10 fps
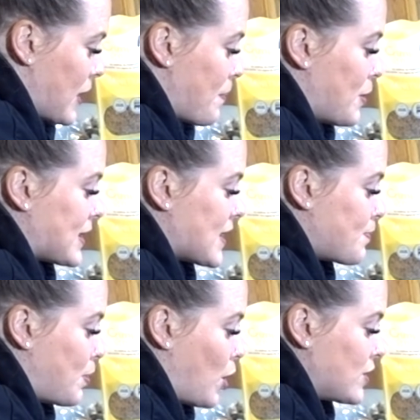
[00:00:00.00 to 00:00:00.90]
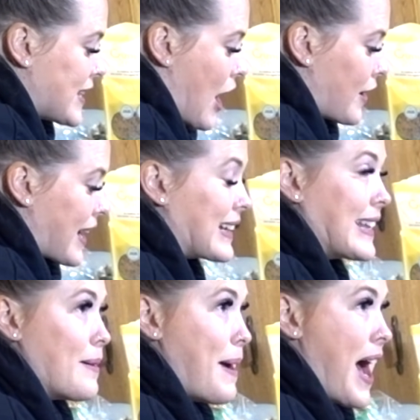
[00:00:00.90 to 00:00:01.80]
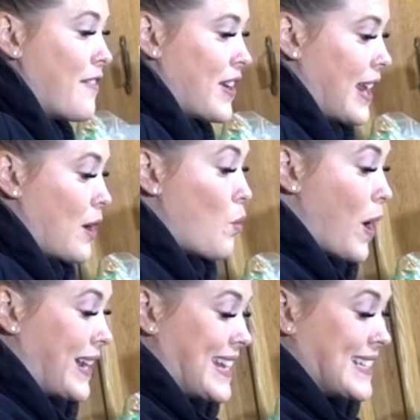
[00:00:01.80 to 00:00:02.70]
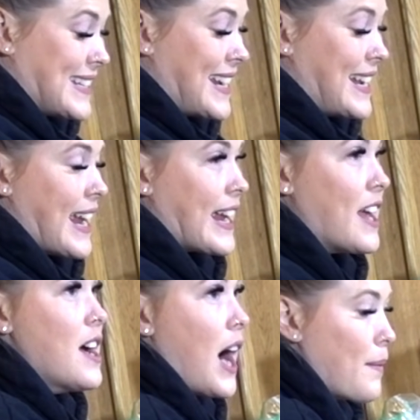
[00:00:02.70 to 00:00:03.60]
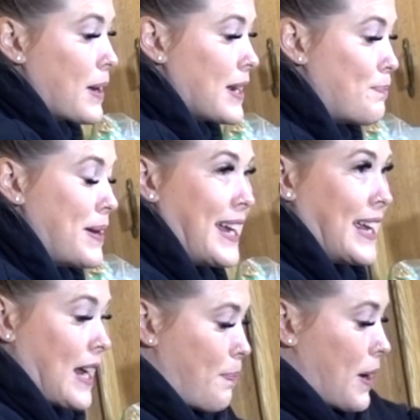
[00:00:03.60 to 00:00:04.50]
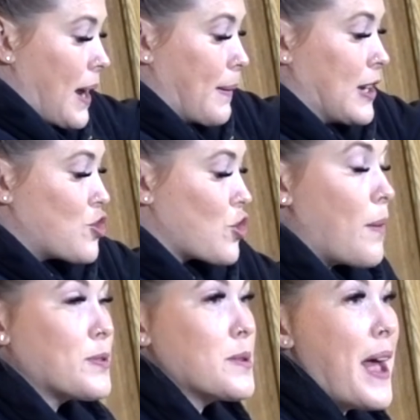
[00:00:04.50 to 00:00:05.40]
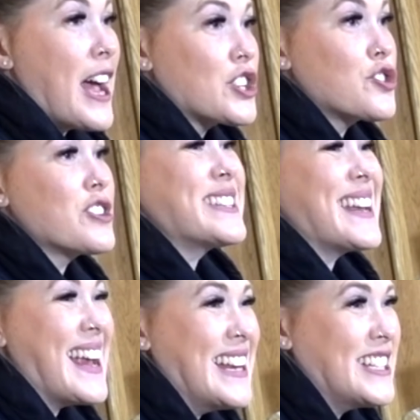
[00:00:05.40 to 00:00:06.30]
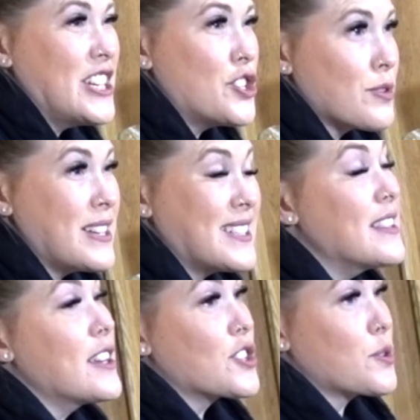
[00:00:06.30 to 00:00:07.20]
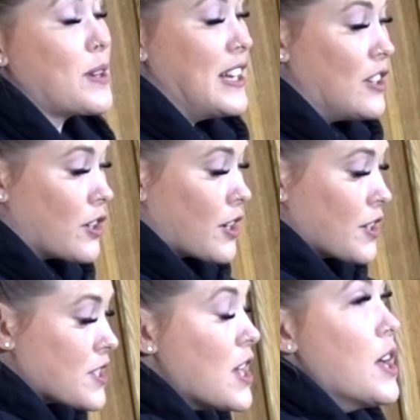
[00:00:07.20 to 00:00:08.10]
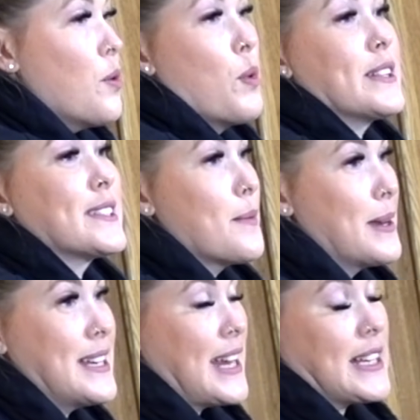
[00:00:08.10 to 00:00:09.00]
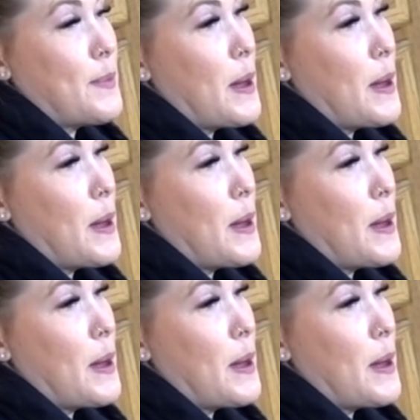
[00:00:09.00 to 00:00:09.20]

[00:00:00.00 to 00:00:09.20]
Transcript: put this bowl down, I'm gonna let him have it, and when he's eating, I'm gonna pick it up and I'm gonna drop some extra tasty treats in there. So he learns when somebody takes my